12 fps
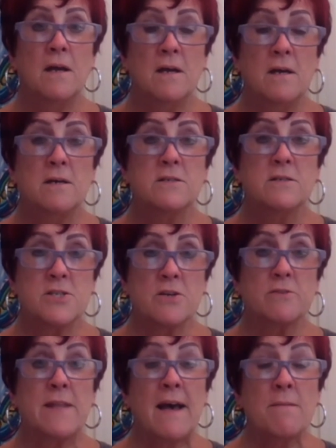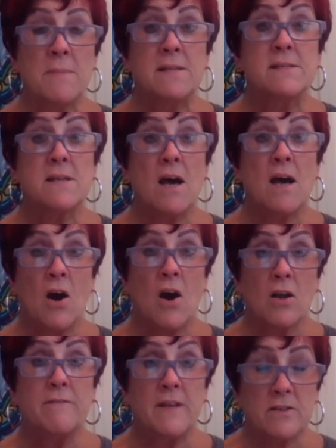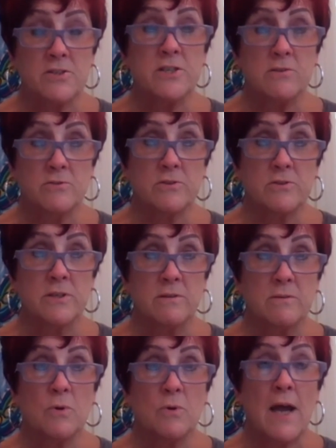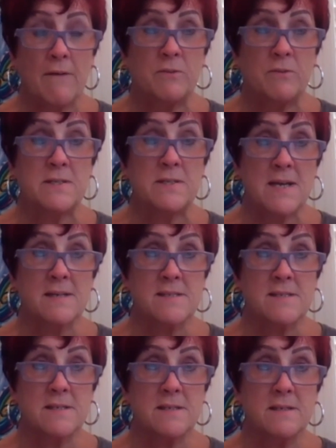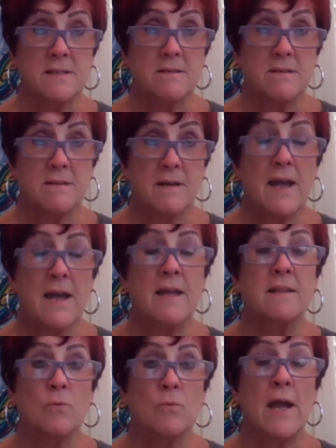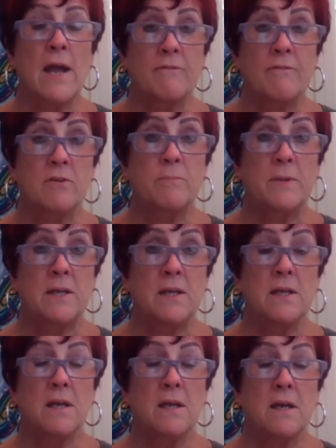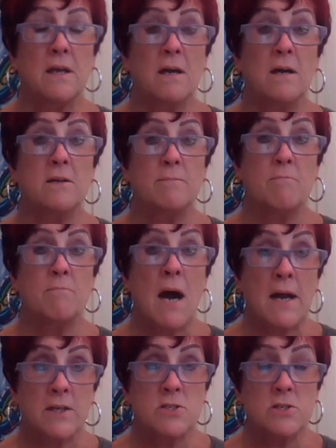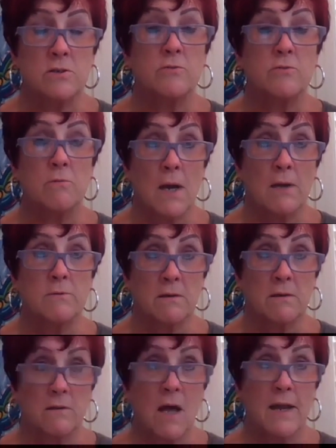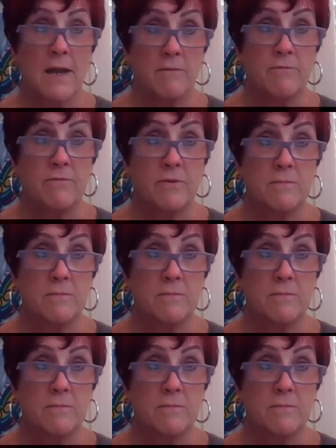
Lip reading: So that means all of their children will have to be tested, and they will have to be monitored throughout their life